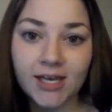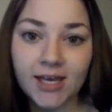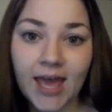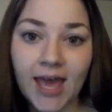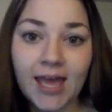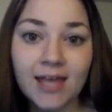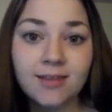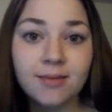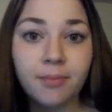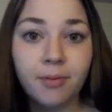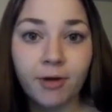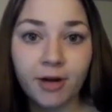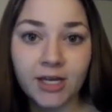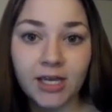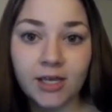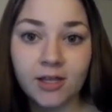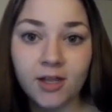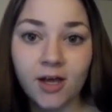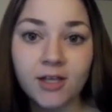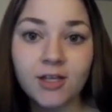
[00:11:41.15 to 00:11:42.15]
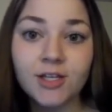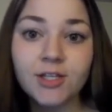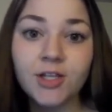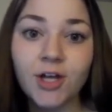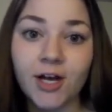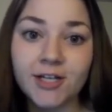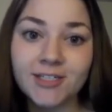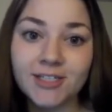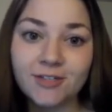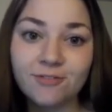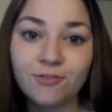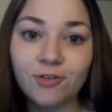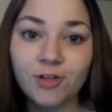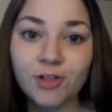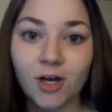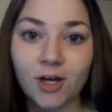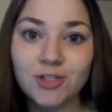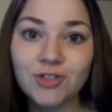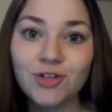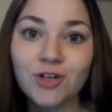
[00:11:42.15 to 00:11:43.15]
and the parking lot allotted for La
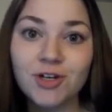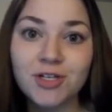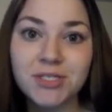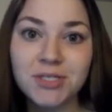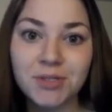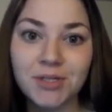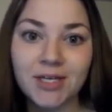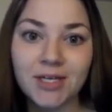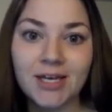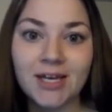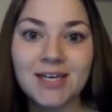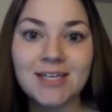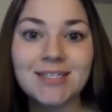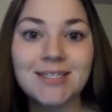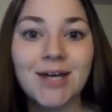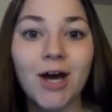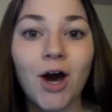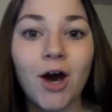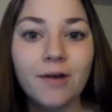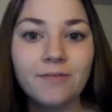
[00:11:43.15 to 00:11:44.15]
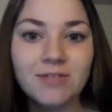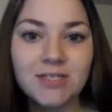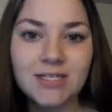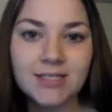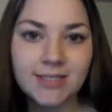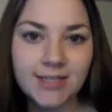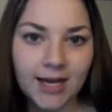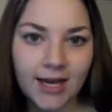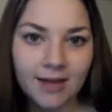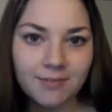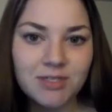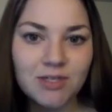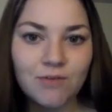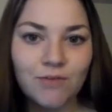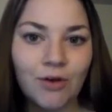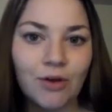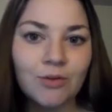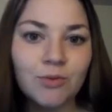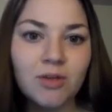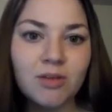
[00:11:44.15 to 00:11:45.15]
Trattoria is oftentimes
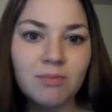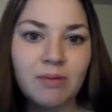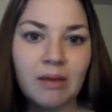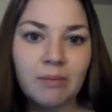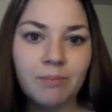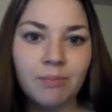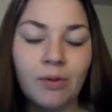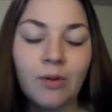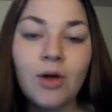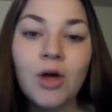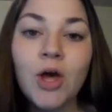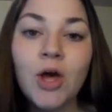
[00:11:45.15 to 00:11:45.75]
filled with people